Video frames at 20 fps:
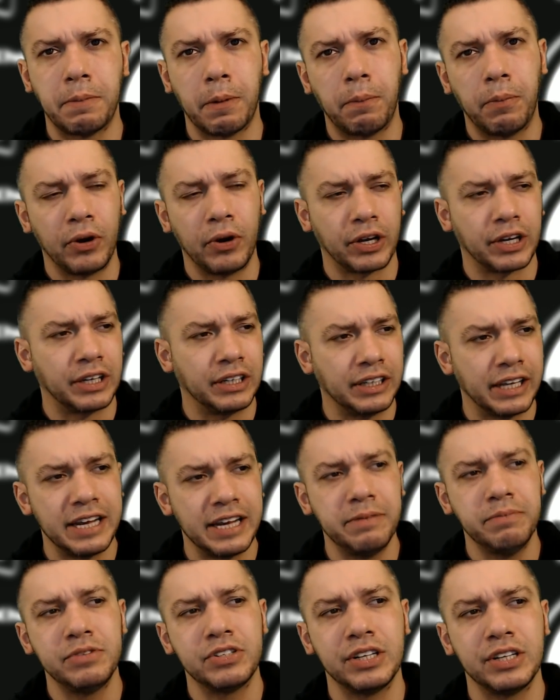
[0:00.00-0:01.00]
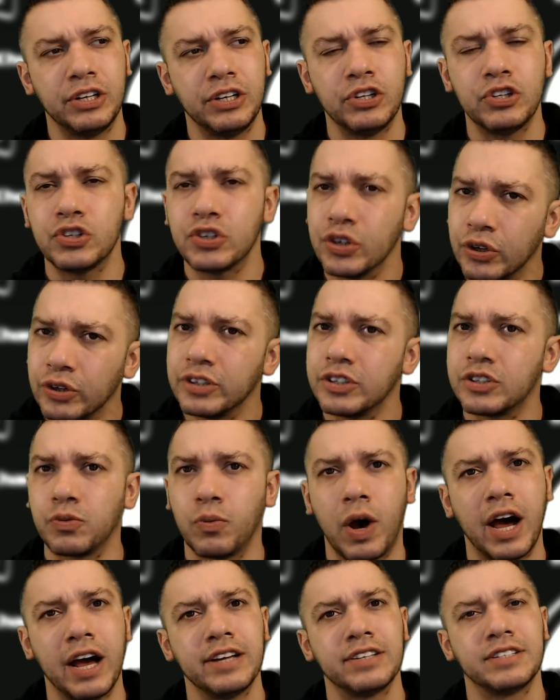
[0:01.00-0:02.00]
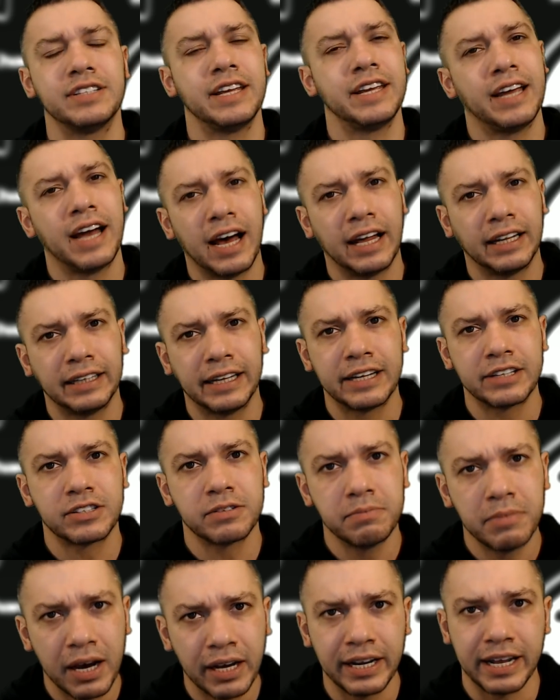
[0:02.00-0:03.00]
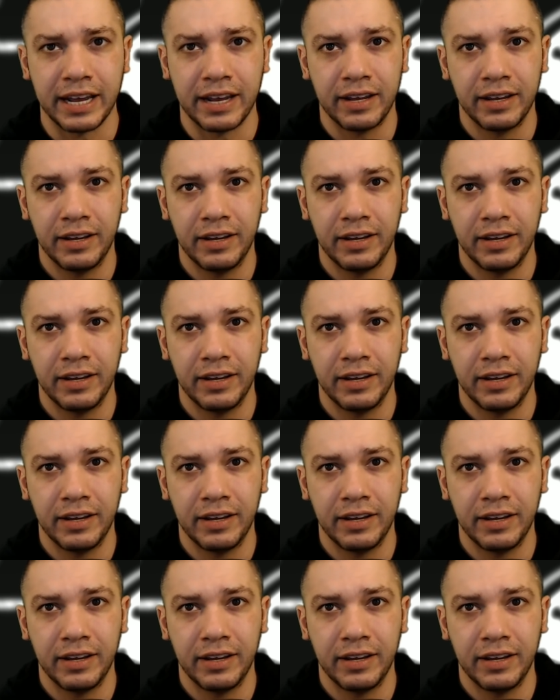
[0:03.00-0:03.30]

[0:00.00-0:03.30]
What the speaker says: put claims in insurance-wise and they got less money.